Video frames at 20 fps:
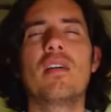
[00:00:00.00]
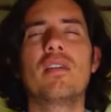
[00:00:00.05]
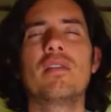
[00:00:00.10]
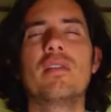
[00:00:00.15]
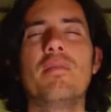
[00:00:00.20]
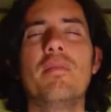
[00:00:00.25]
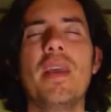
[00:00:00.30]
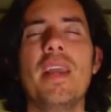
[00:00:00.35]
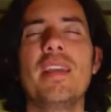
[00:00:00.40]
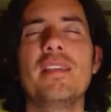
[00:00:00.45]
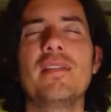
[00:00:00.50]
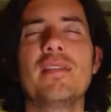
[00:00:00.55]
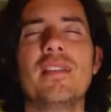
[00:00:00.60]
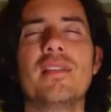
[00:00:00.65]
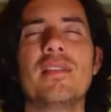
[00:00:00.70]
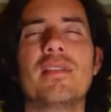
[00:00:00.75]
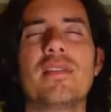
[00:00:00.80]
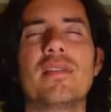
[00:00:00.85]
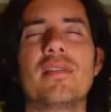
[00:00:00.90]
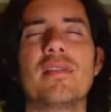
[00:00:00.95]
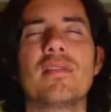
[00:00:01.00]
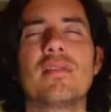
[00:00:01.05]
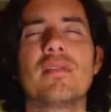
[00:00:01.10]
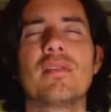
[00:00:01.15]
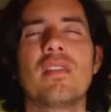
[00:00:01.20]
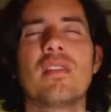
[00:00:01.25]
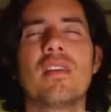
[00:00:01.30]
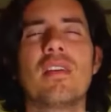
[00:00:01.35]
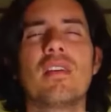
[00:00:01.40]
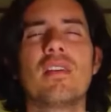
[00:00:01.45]
are the basis,
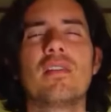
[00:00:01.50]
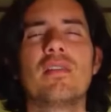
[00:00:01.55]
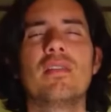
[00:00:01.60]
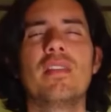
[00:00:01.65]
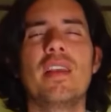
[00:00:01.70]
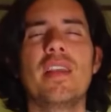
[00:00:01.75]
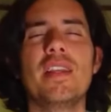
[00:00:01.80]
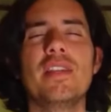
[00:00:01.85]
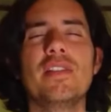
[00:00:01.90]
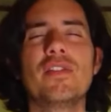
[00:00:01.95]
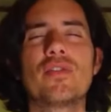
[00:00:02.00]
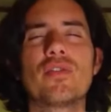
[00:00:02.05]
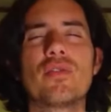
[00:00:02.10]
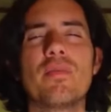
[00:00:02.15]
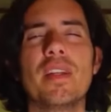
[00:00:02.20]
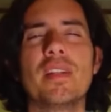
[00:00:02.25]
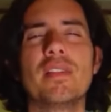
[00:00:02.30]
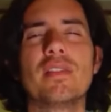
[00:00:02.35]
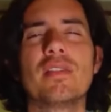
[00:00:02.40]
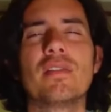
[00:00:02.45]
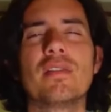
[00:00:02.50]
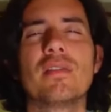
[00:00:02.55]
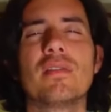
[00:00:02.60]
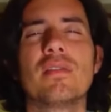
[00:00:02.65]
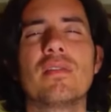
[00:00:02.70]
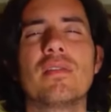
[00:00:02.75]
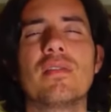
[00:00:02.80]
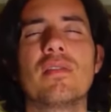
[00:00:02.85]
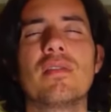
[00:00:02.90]
the instrument